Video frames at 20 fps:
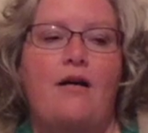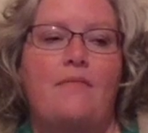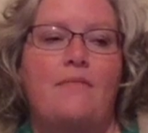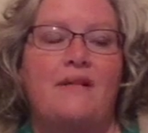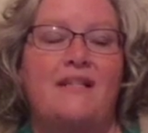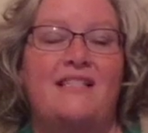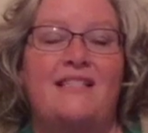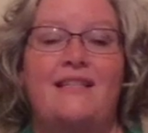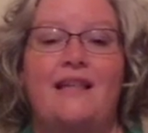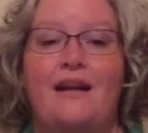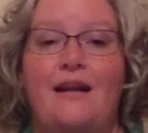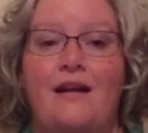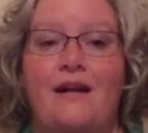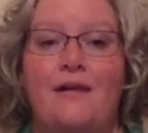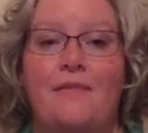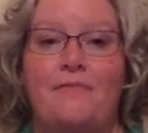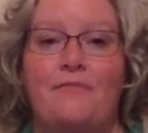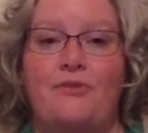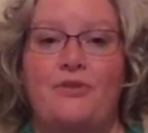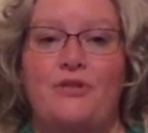a
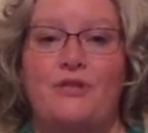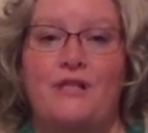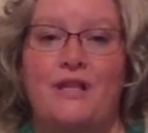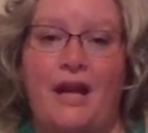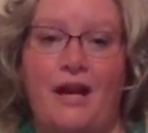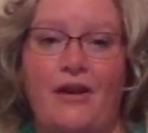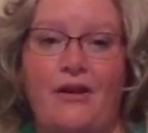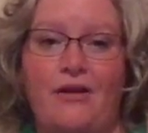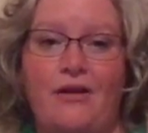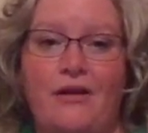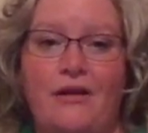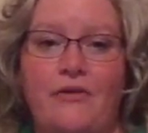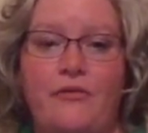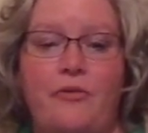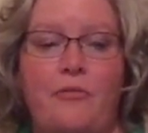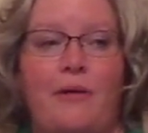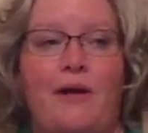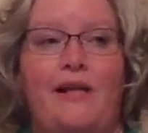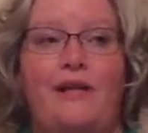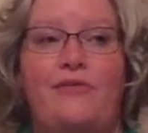synonym for scared. We
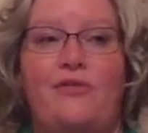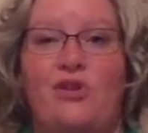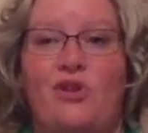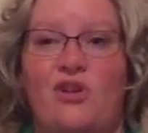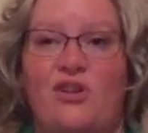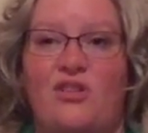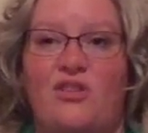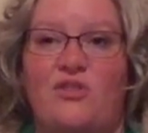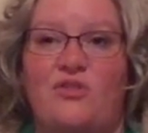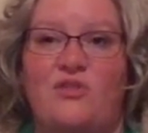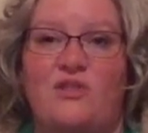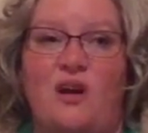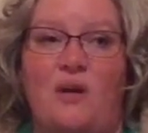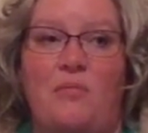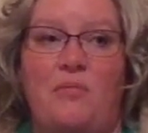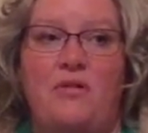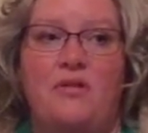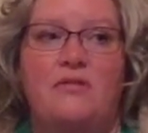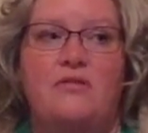might even look those up.